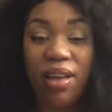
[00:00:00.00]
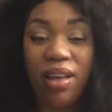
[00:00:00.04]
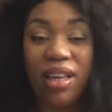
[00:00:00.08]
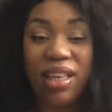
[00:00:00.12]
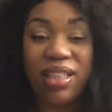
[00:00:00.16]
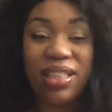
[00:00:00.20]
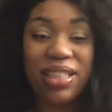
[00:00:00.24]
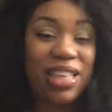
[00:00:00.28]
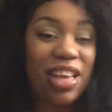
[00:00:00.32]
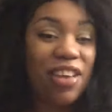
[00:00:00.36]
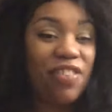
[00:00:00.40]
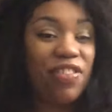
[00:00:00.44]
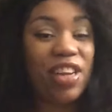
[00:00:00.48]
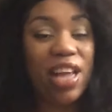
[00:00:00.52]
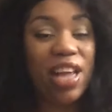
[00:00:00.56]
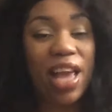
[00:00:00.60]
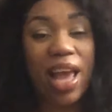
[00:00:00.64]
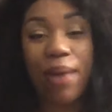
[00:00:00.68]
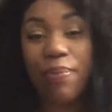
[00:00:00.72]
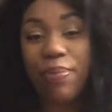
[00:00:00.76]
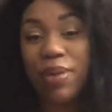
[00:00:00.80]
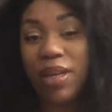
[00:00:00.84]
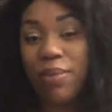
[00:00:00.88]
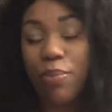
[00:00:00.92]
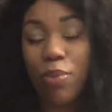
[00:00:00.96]
It's definitely
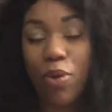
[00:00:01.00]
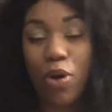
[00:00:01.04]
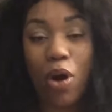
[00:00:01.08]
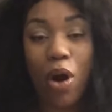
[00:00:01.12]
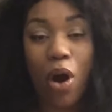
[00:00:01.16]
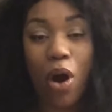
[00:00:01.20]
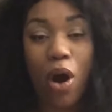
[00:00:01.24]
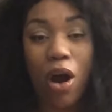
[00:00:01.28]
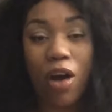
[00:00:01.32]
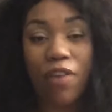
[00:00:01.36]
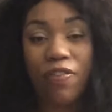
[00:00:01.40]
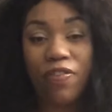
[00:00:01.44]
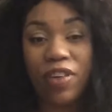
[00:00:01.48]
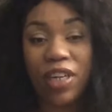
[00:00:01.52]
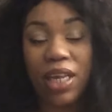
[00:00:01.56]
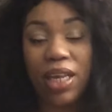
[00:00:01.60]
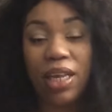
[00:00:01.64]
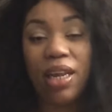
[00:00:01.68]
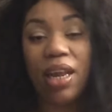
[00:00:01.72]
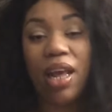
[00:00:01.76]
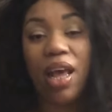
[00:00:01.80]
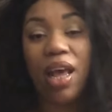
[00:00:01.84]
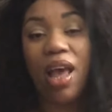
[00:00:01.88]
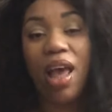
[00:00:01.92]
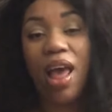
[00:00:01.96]
happening more often.